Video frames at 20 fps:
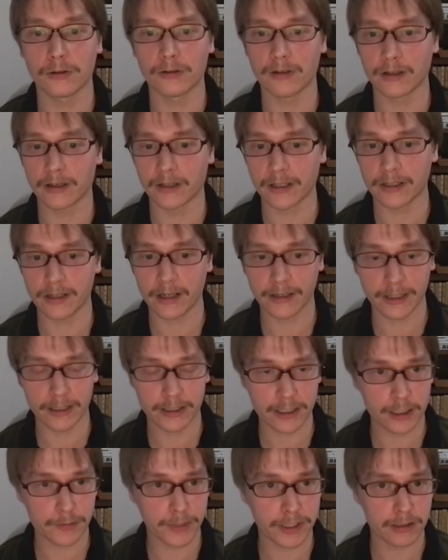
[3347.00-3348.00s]
I guess
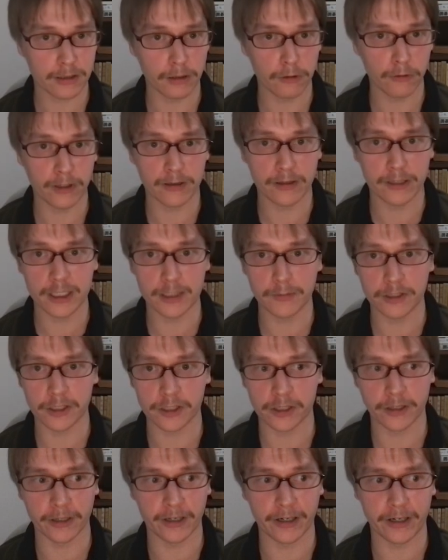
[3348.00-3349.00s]
it's best to look at this
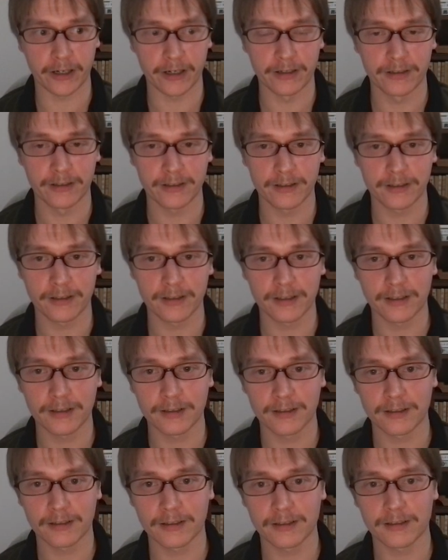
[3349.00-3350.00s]
position here.
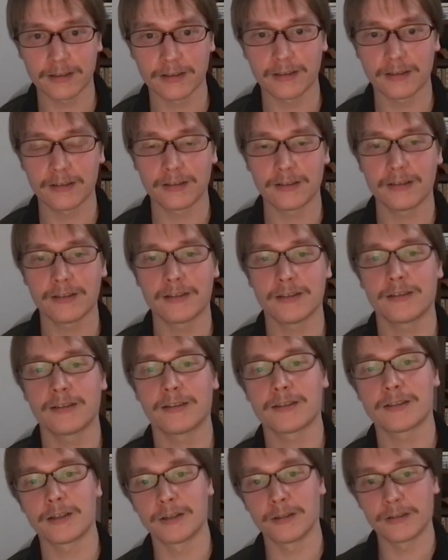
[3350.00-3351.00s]

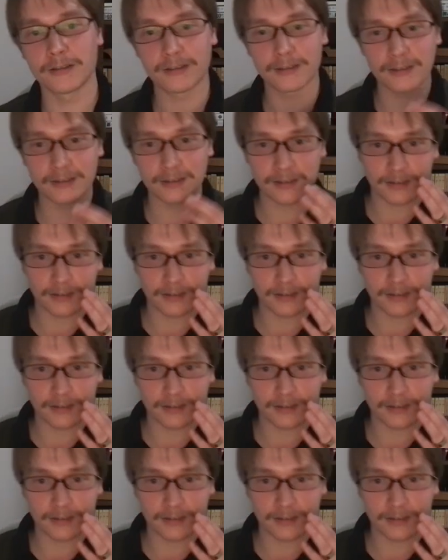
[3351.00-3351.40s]
So...